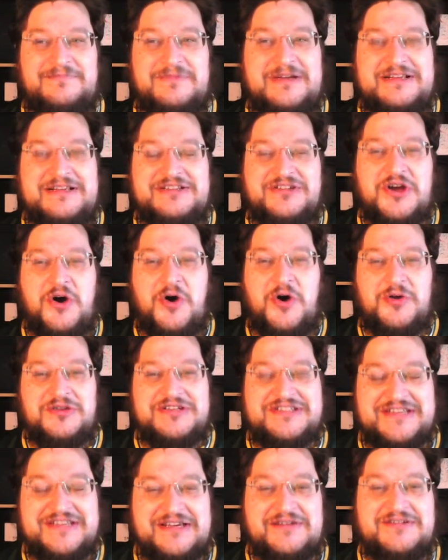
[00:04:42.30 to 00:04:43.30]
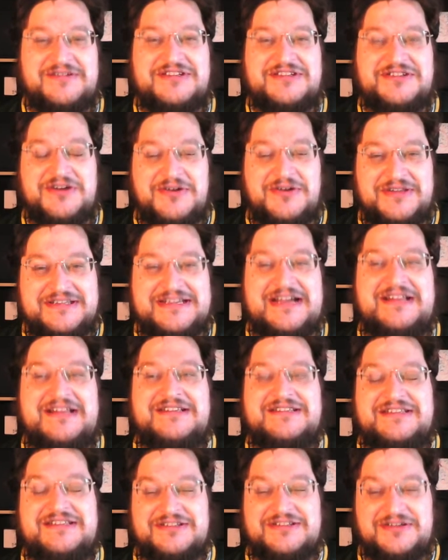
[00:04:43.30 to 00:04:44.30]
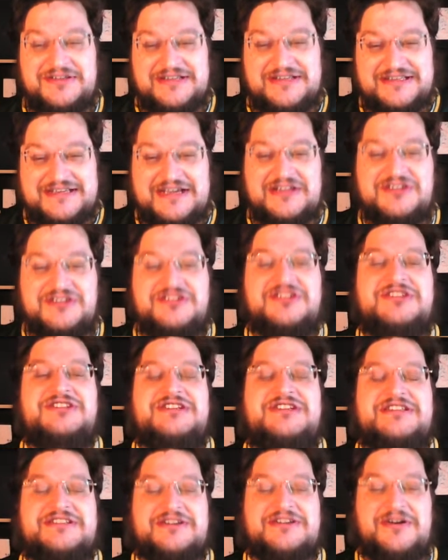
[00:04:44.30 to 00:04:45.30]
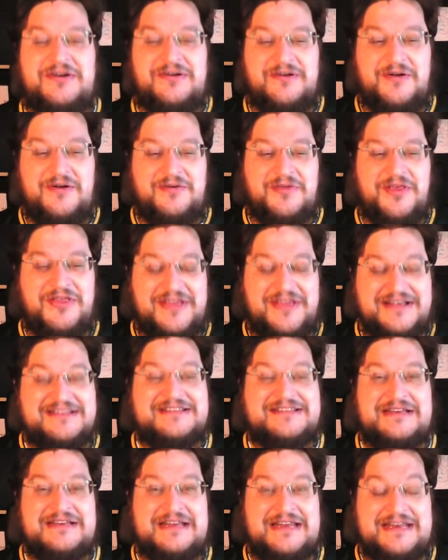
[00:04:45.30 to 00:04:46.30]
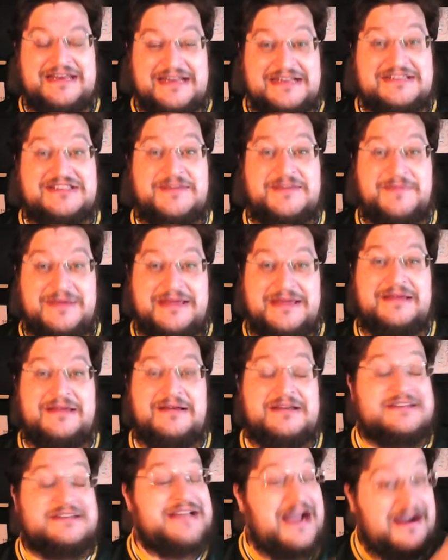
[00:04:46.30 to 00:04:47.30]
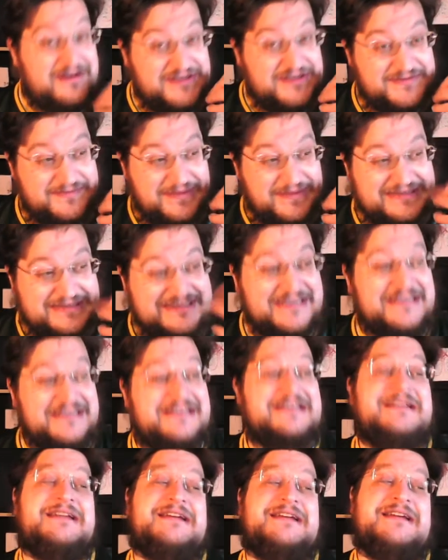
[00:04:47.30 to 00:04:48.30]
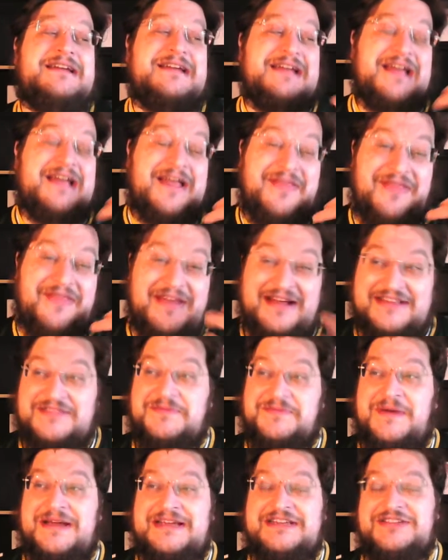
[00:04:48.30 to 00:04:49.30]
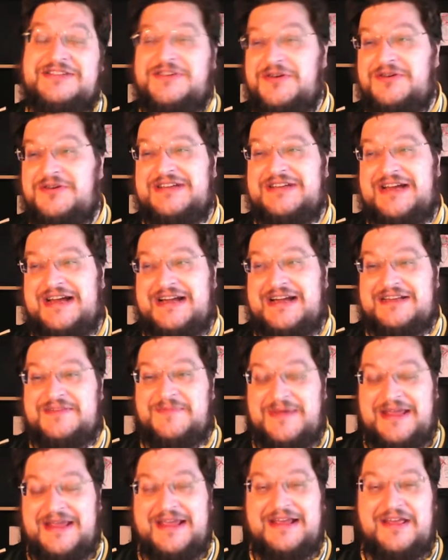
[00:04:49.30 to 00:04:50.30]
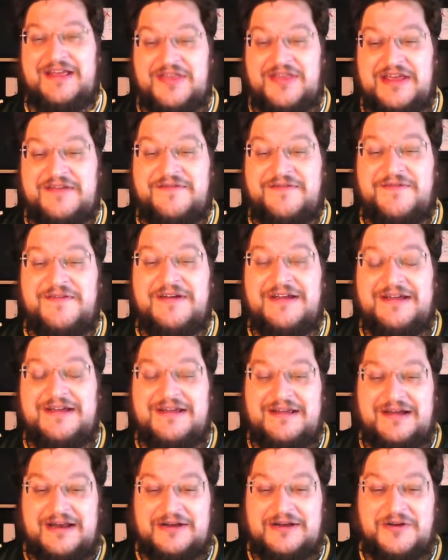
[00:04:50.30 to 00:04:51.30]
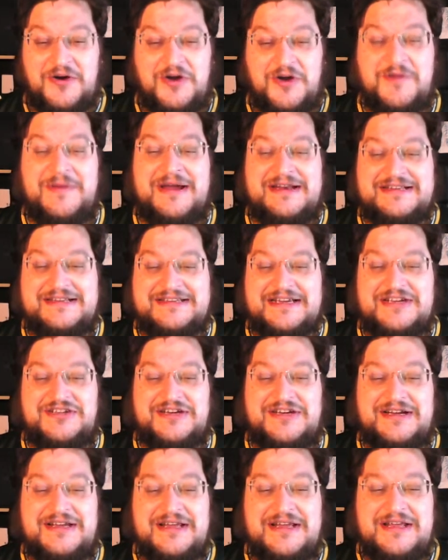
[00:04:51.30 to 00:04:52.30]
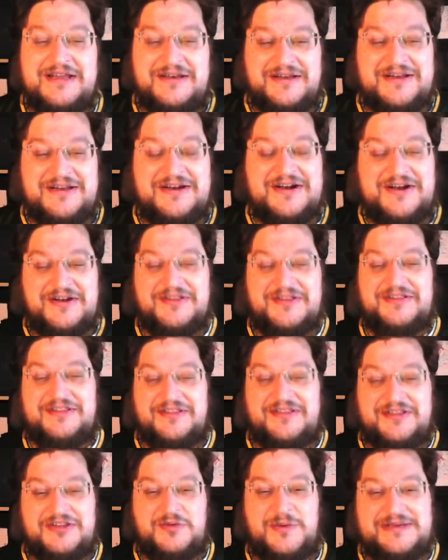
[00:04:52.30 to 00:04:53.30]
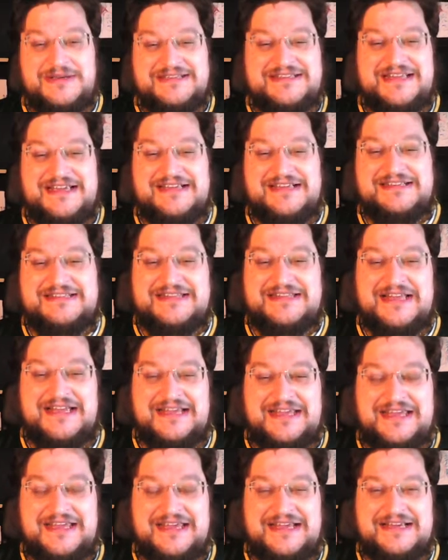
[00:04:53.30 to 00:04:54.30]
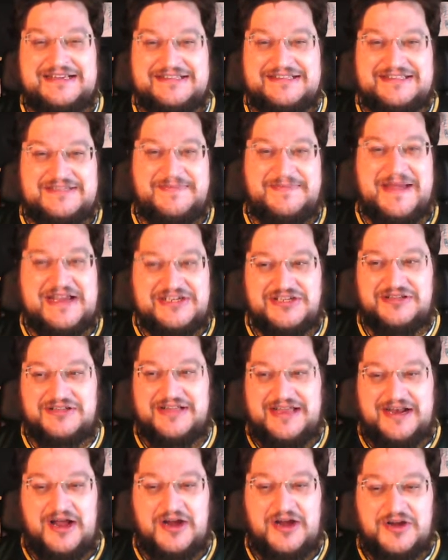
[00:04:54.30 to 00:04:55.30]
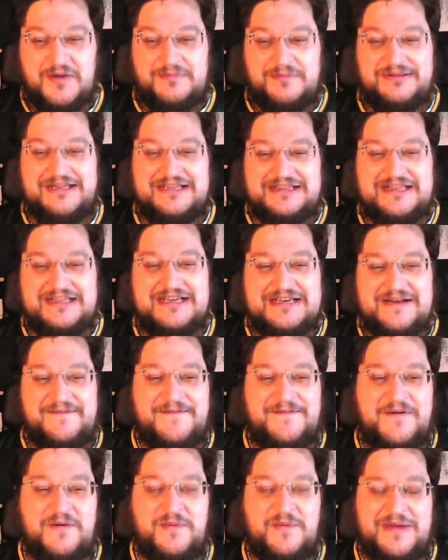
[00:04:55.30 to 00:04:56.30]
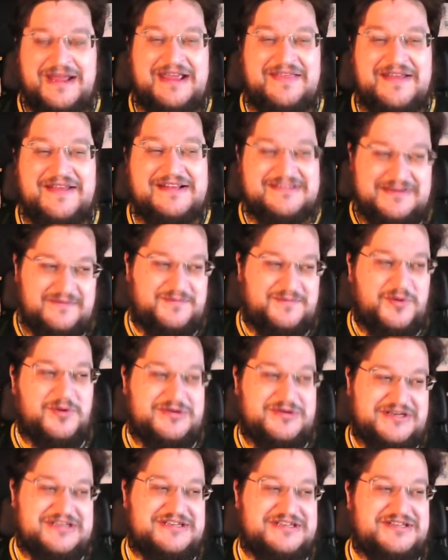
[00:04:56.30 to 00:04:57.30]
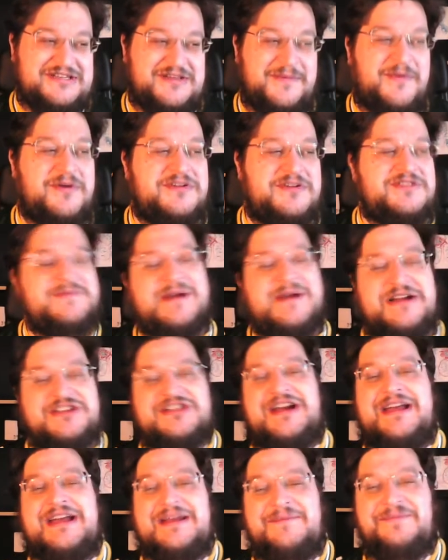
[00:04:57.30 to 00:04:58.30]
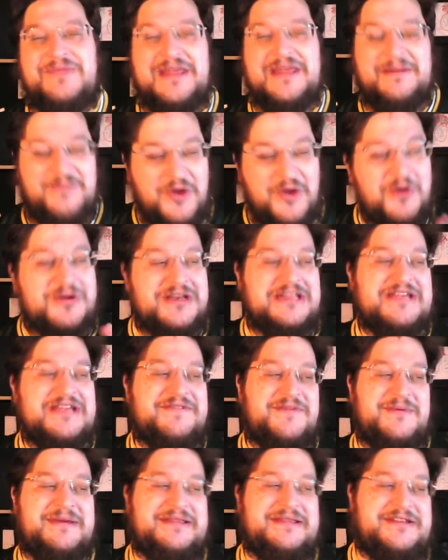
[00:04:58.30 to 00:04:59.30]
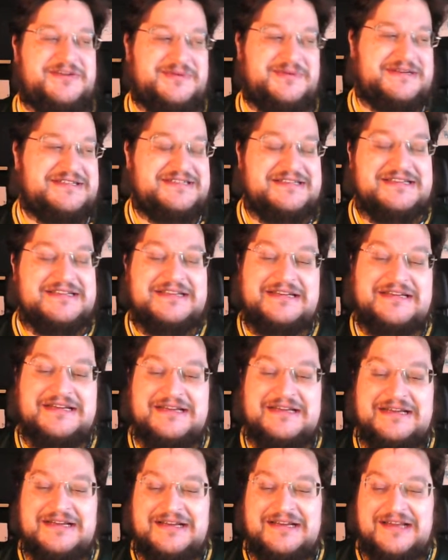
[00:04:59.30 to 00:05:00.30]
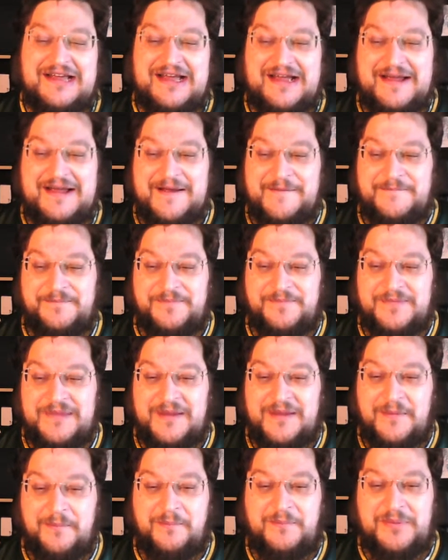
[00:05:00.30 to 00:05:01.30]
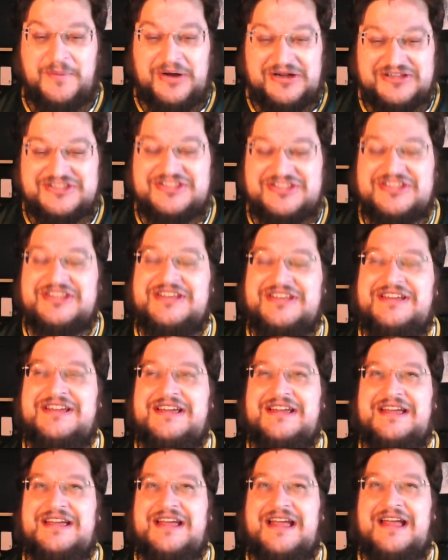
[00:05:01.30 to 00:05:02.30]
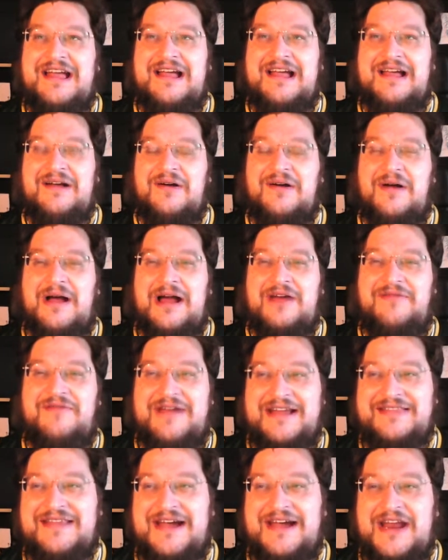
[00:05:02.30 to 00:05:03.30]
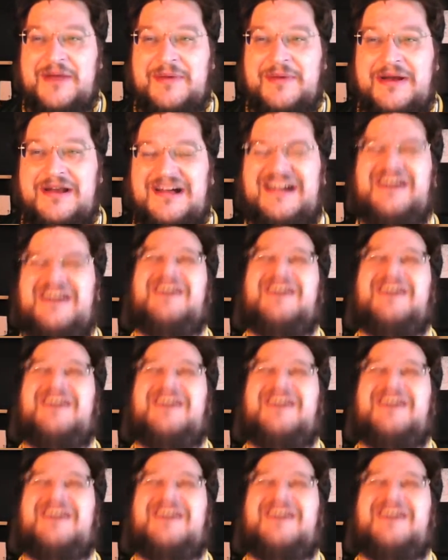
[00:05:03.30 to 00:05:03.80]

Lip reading: got all the skills, he's got the talents, he's got the intelligence, he's got all the things that he needs to be charismatic, and that's why he's good at being a thief and a con man, etc. No. The twist is that he is special in a completely different way that's important to the Bonds Magi. I'm not going to give away the twist. But I read that and I went, oh,